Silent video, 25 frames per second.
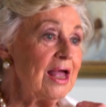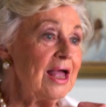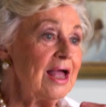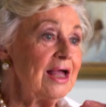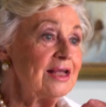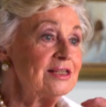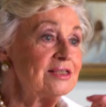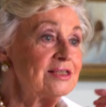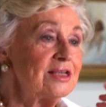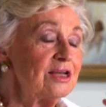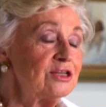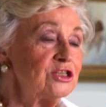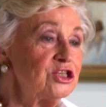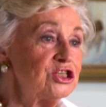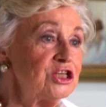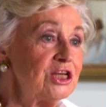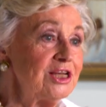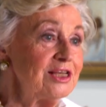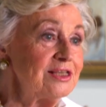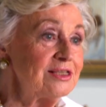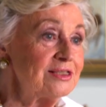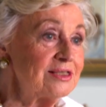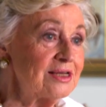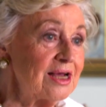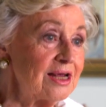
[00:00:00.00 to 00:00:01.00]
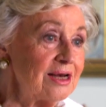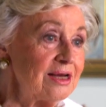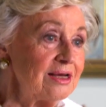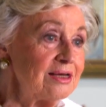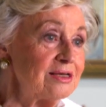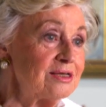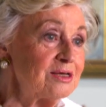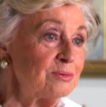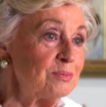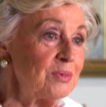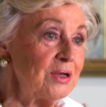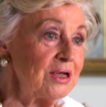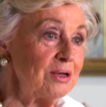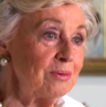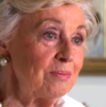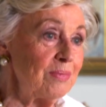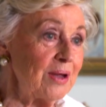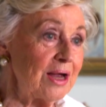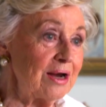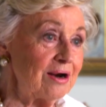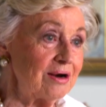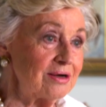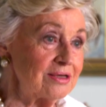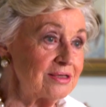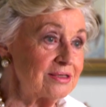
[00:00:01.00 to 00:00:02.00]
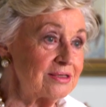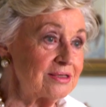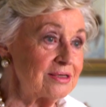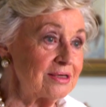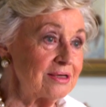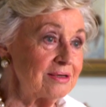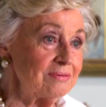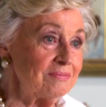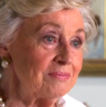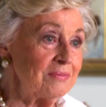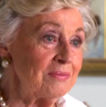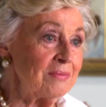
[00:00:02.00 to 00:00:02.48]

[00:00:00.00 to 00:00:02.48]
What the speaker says: And so she studied to be a barrister.